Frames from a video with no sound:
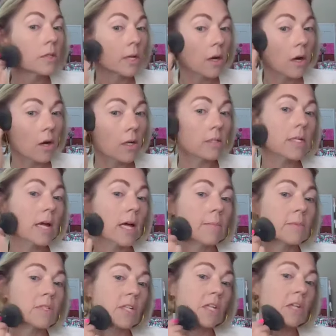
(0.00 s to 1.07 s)
There are
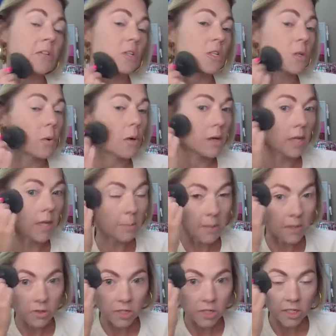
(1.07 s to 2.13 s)
times to use a swirling
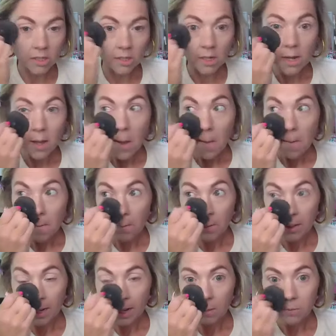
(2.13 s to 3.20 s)
motion,
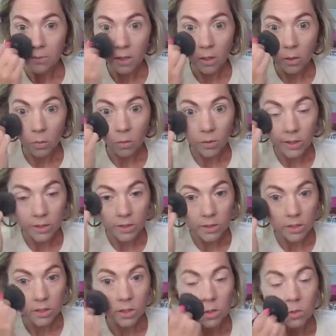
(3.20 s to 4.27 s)
but I'm not wanting
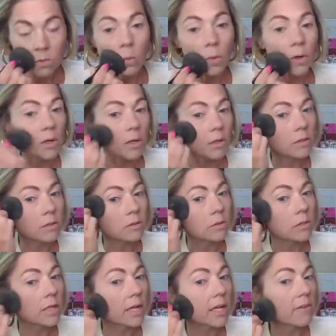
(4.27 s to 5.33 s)
to
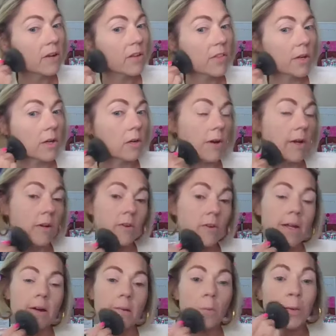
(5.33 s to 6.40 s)
swirl everything around
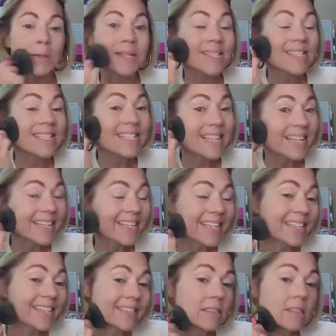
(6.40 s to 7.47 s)
right here. I'm wanting to set it
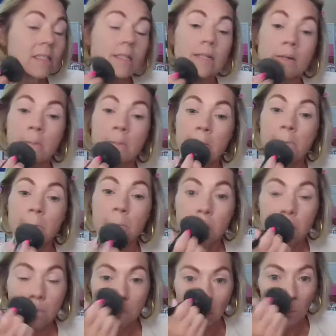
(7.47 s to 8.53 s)
in,
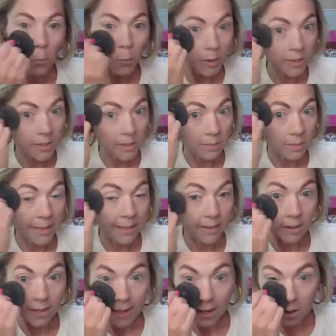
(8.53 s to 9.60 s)
wanting to make
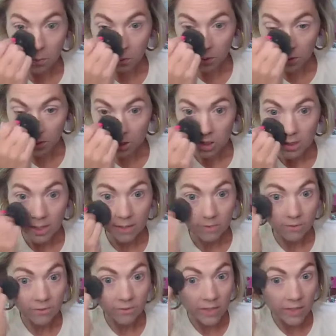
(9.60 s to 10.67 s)
it look airbrushed
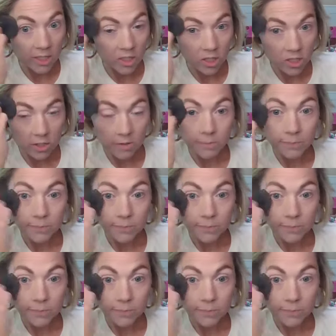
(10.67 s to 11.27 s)
and finished.